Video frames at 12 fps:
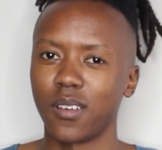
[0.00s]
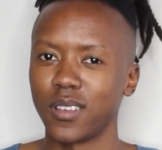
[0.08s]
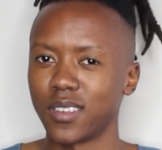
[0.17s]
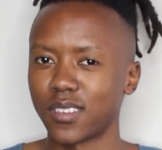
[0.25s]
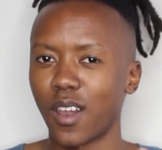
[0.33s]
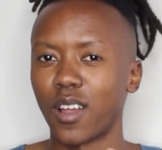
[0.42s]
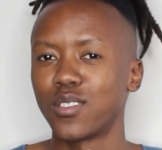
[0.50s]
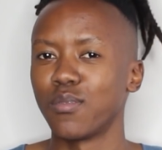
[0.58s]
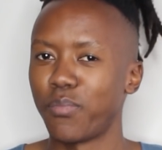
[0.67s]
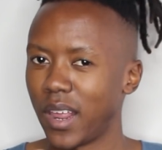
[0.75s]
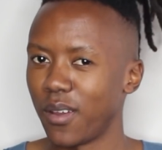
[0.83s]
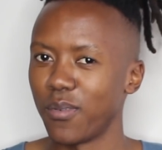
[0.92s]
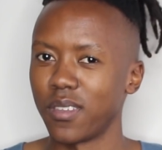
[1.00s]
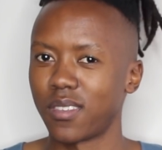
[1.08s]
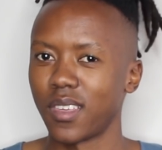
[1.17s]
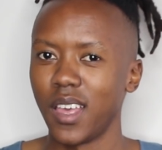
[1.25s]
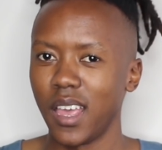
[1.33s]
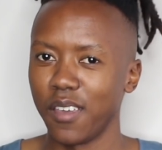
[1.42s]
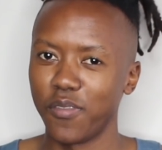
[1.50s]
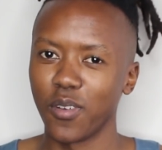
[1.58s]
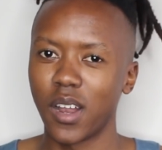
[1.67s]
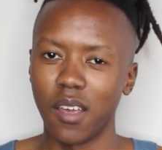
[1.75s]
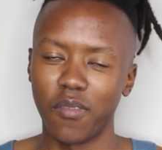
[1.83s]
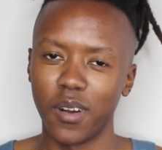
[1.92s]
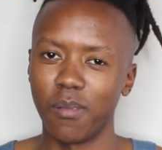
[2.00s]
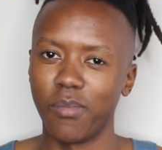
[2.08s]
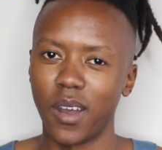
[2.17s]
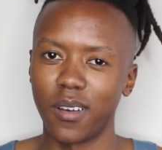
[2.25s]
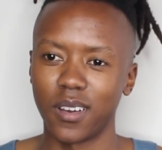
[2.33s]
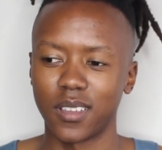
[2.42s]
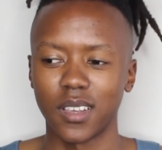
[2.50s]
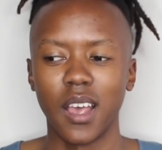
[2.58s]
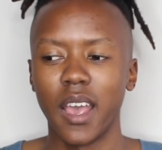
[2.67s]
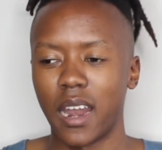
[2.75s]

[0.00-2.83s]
because there's a lot to play with if you're clever about it.